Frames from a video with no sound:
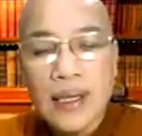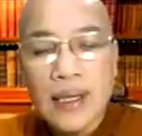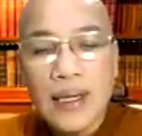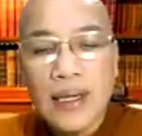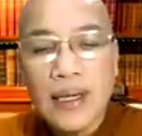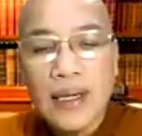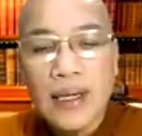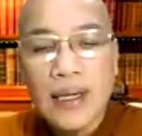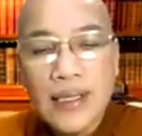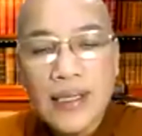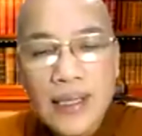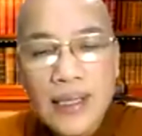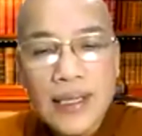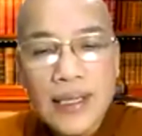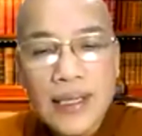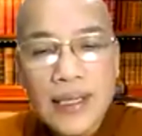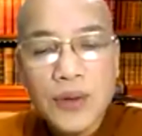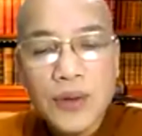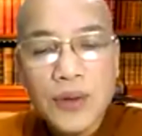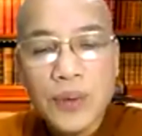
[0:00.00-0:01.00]
Uh, this
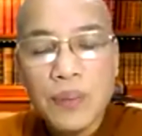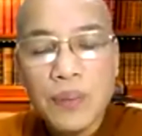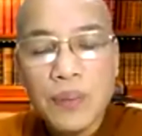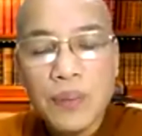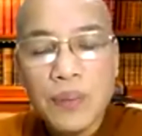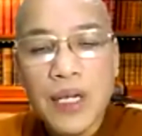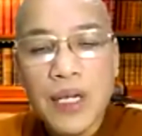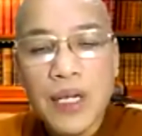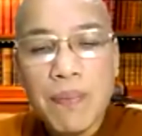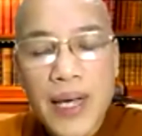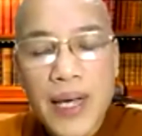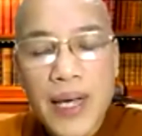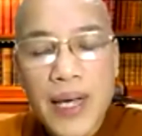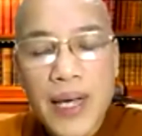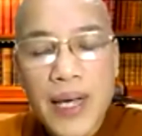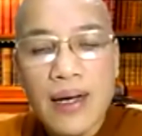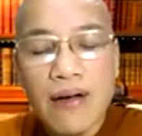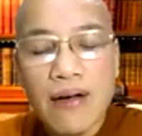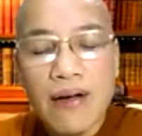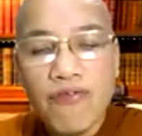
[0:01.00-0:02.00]
is to
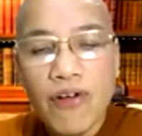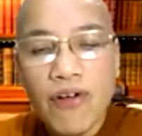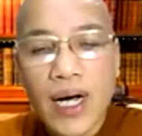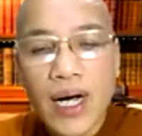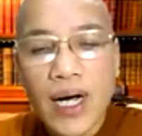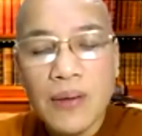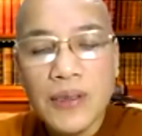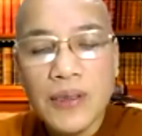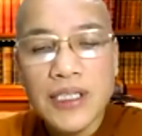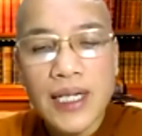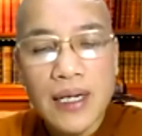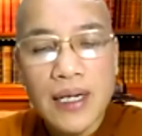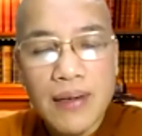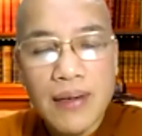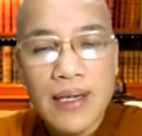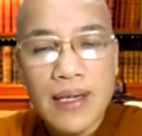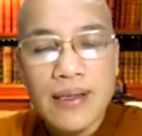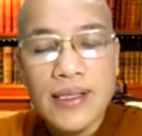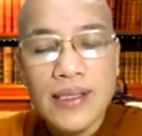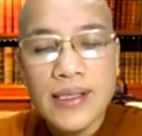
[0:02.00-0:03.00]
prepare for our
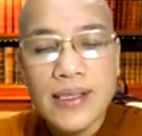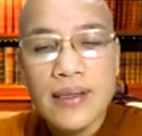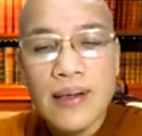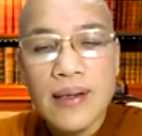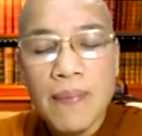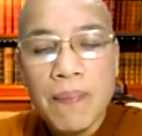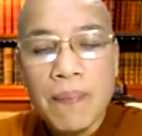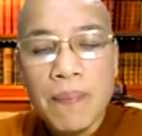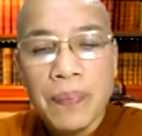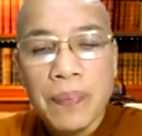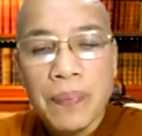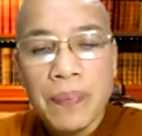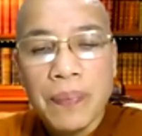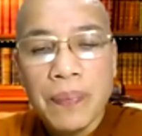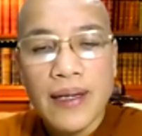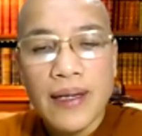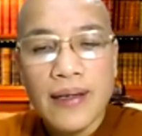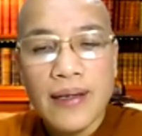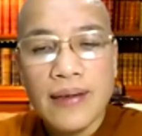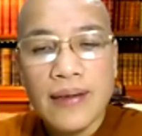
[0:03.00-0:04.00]
students
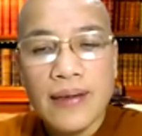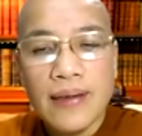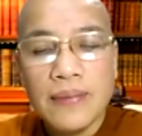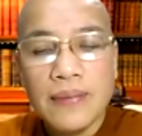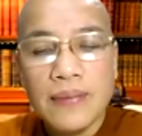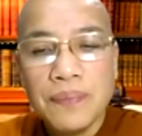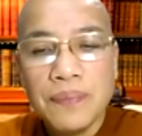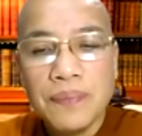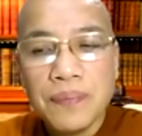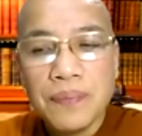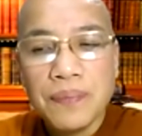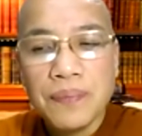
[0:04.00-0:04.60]
um,